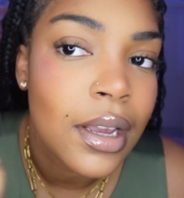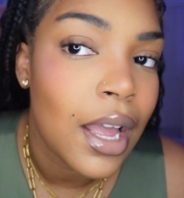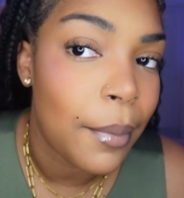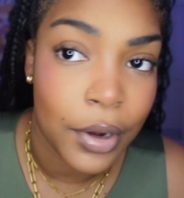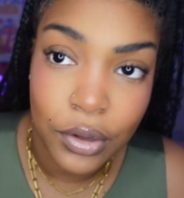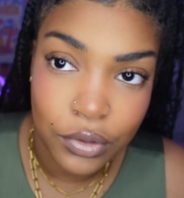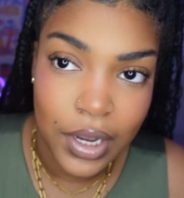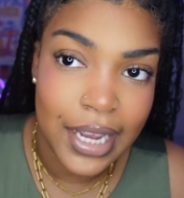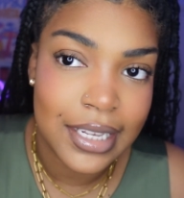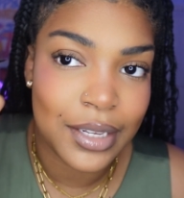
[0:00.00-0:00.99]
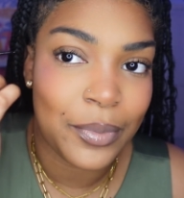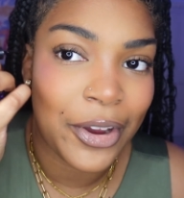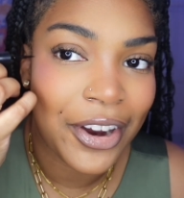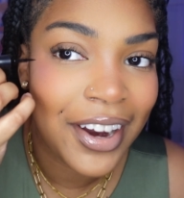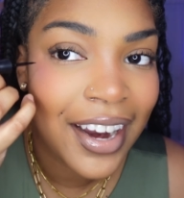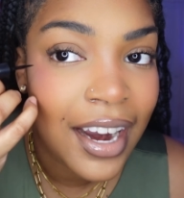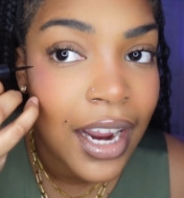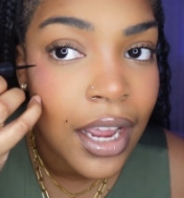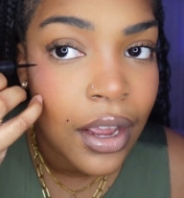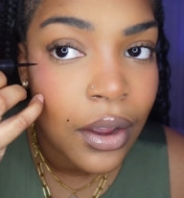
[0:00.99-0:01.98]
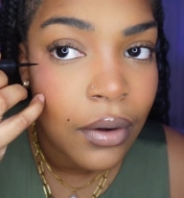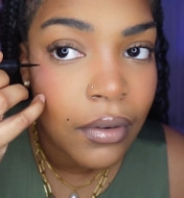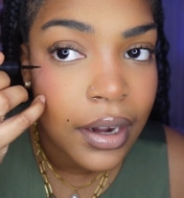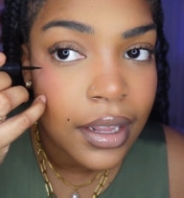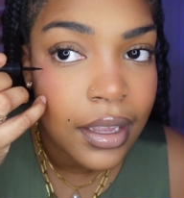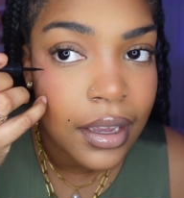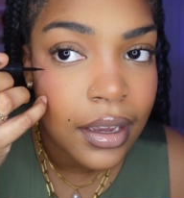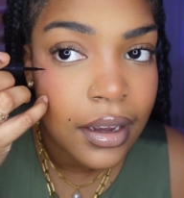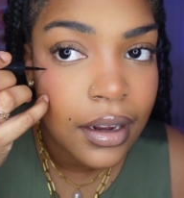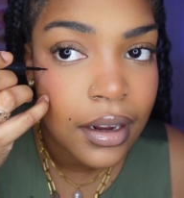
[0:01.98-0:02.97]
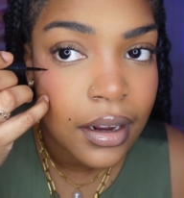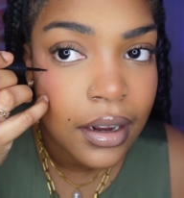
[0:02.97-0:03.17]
I'm gonna use you guys as a mirror. One here